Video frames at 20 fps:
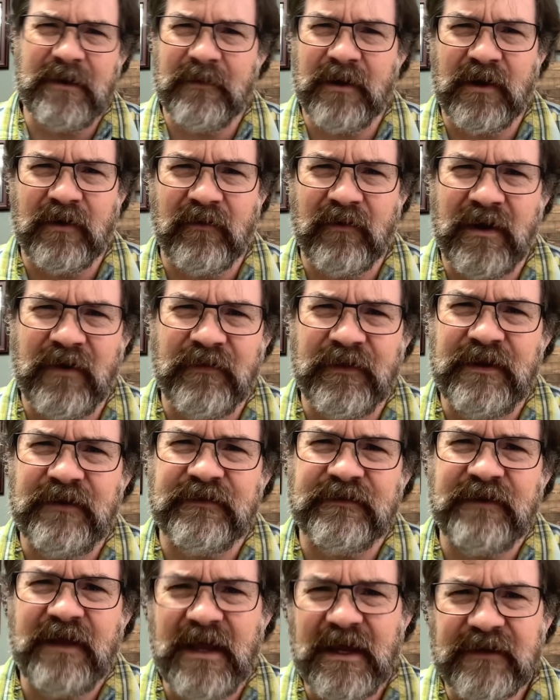about around
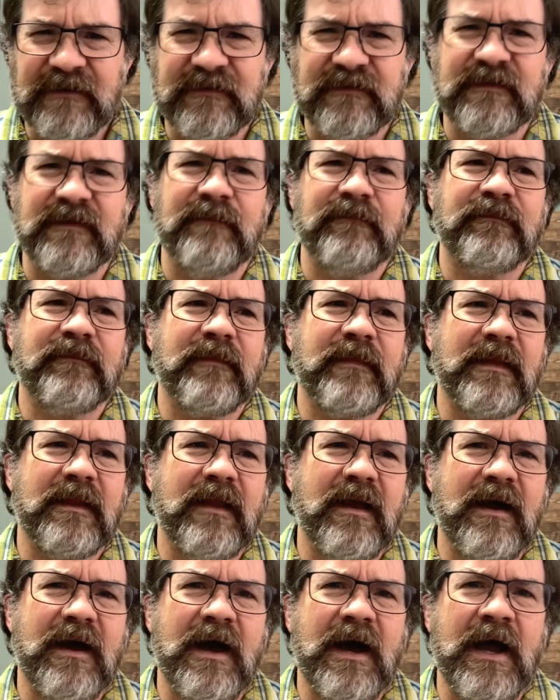these texts.
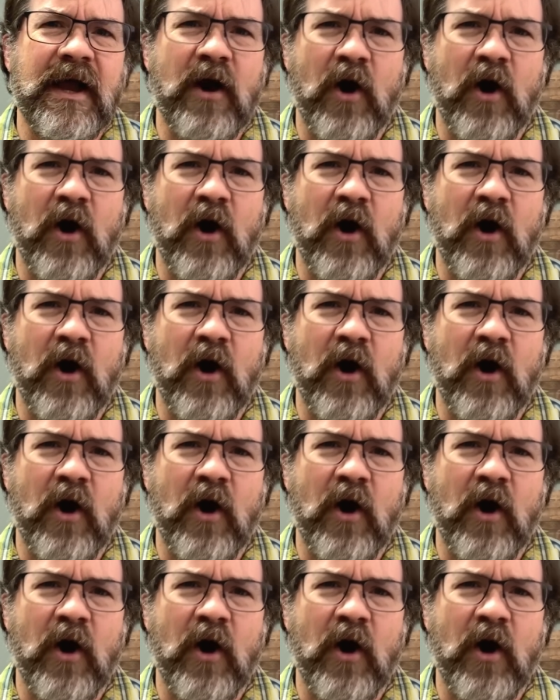I